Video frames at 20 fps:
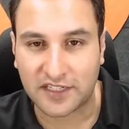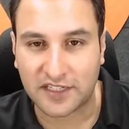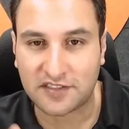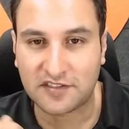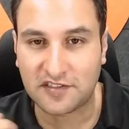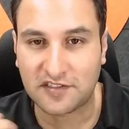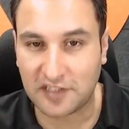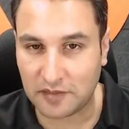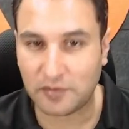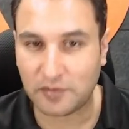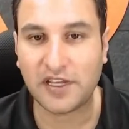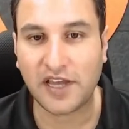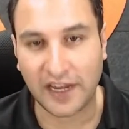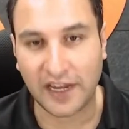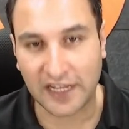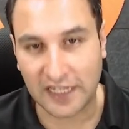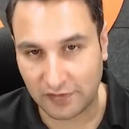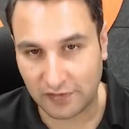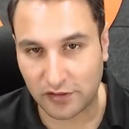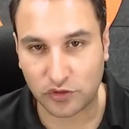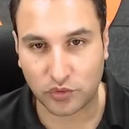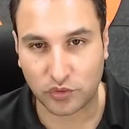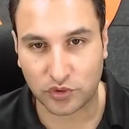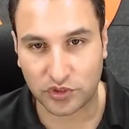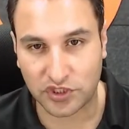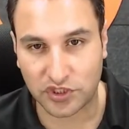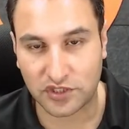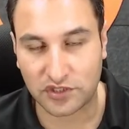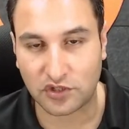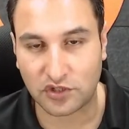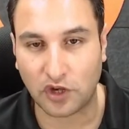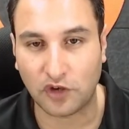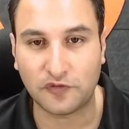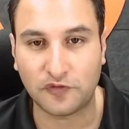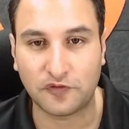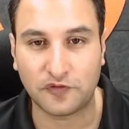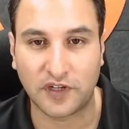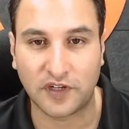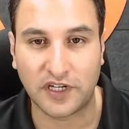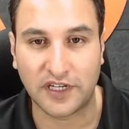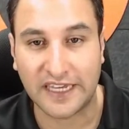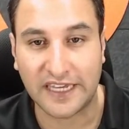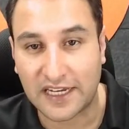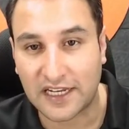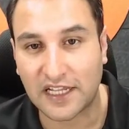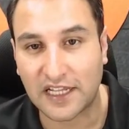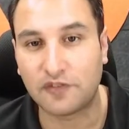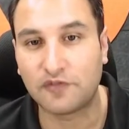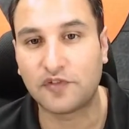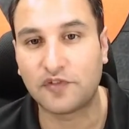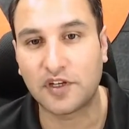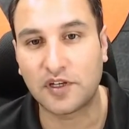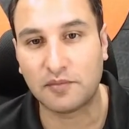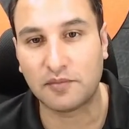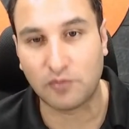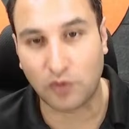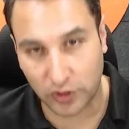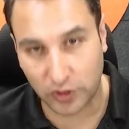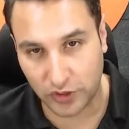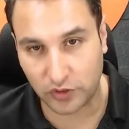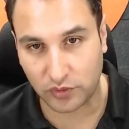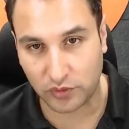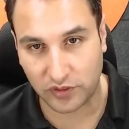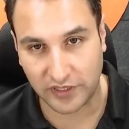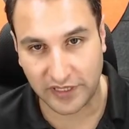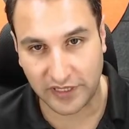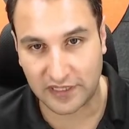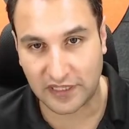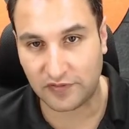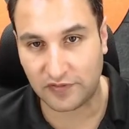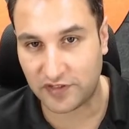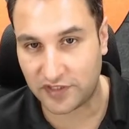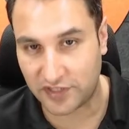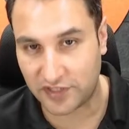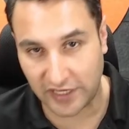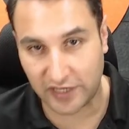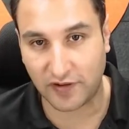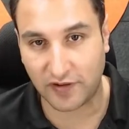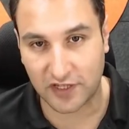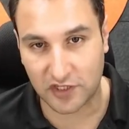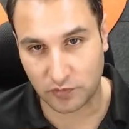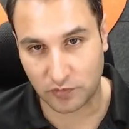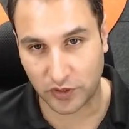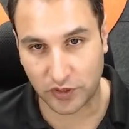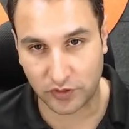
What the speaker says: extremely high-level questions of Eklavya module, Eklavya JEE Advanced